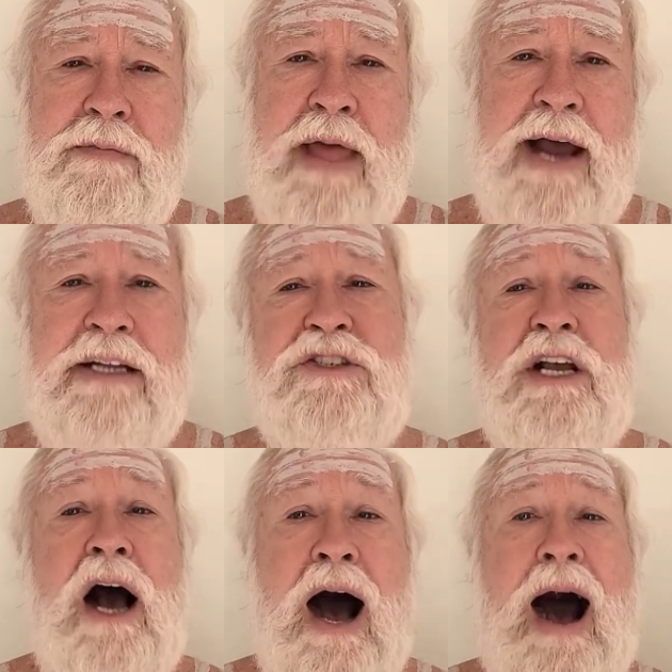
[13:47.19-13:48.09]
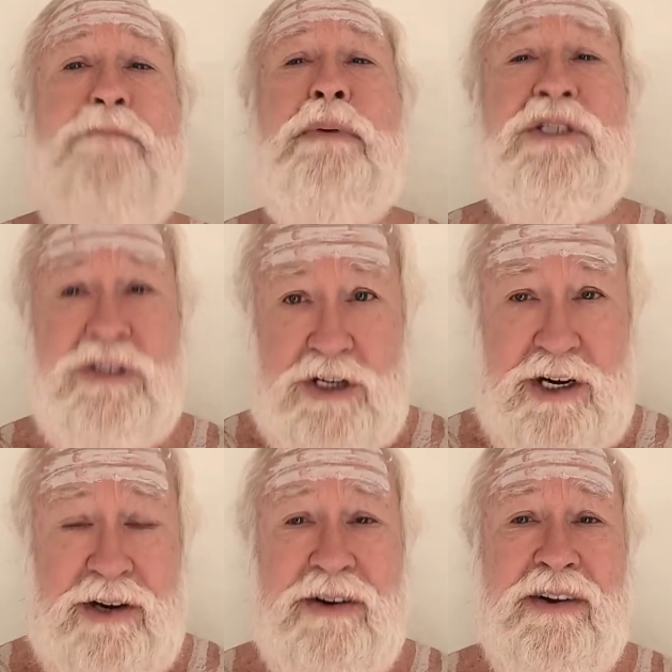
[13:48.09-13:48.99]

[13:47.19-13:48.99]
That is the opposite